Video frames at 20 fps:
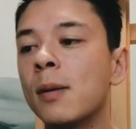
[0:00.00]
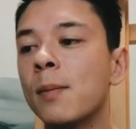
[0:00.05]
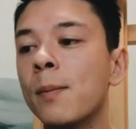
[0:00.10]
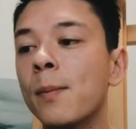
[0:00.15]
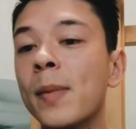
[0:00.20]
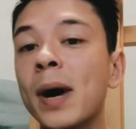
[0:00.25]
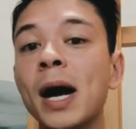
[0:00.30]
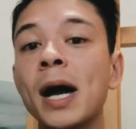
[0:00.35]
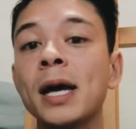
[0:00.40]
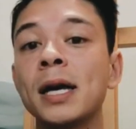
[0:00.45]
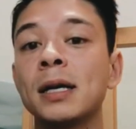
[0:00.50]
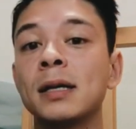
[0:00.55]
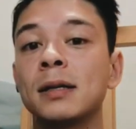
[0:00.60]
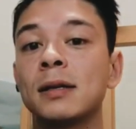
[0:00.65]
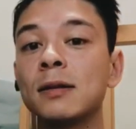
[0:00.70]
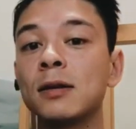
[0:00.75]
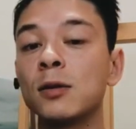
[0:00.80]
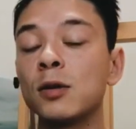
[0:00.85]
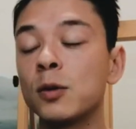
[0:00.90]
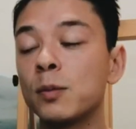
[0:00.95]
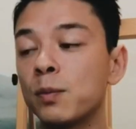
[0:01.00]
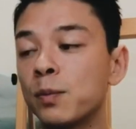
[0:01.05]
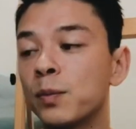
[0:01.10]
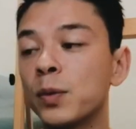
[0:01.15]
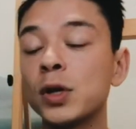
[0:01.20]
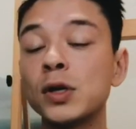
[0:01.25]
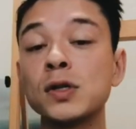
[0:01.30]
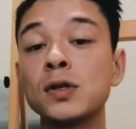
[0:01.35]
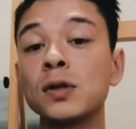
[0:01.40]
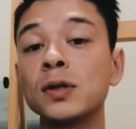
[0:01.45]
my
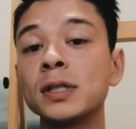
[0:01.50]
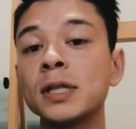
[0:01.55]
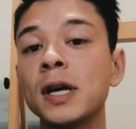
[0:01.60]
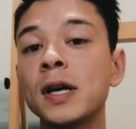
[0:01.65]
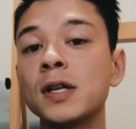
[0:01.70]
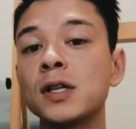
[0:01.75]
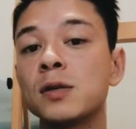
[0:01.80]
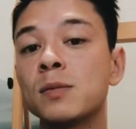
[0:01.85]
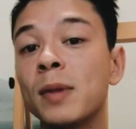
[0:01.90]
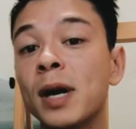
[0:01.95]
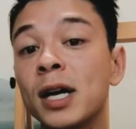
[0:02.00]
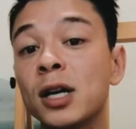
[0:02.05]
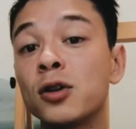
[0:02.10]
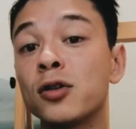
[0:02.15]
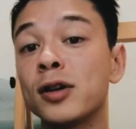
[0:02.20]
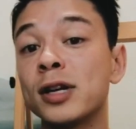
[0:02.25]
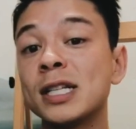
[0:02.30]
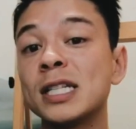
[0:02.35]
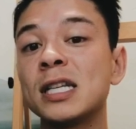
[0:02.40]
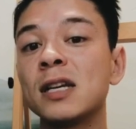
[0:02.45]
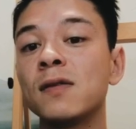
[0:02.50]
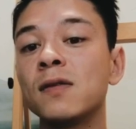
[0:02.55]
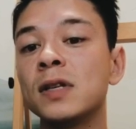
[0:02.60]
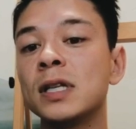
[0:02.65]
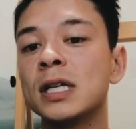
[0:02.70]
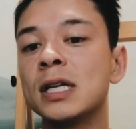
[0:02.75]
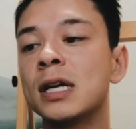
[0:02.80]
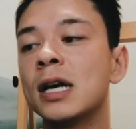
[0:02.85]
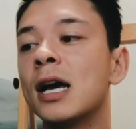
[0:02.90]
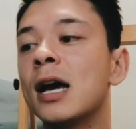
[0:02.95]
personal touch, my
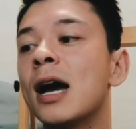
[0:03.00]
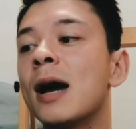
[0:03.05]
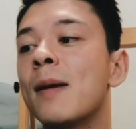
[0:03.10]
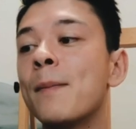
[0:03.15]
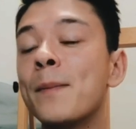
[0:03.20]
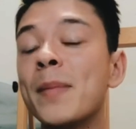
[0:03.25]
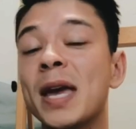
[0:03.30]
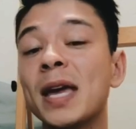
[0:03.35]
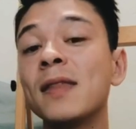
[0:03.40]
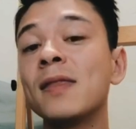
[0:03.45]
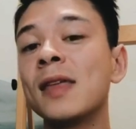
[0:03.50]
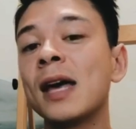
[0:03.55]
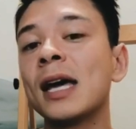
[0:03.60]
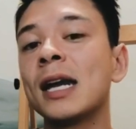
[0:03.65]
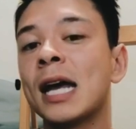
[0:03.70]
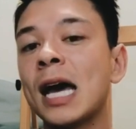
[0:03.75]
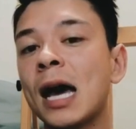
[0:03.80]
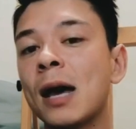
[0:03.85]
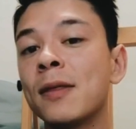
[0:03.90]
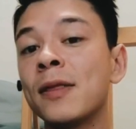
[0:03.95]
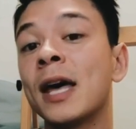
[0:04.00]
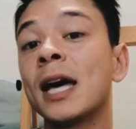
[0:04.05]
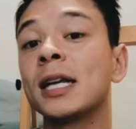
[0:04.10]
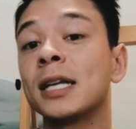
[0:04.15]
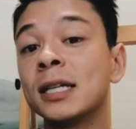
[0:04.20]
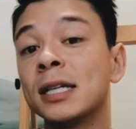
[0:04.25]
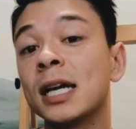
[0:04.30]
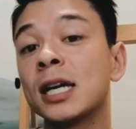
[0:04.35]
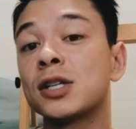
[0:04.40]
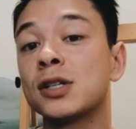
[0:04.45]
creativity made
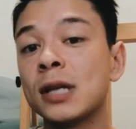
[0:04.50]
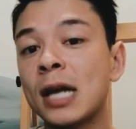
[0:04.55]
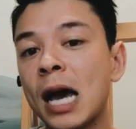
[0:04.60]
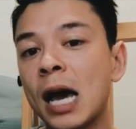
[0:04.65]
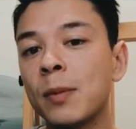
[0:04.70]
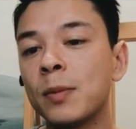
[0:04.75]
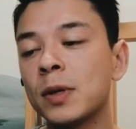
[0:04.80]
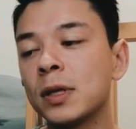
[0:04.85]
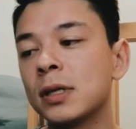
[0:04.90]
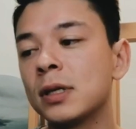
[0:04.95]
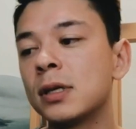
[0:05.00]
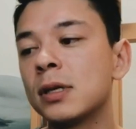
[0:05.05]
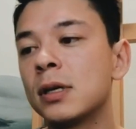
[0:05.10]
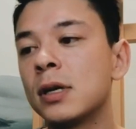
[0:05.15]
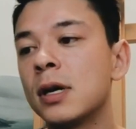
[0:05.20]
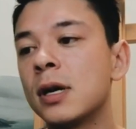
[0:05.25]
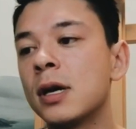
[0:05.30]
that connection happen.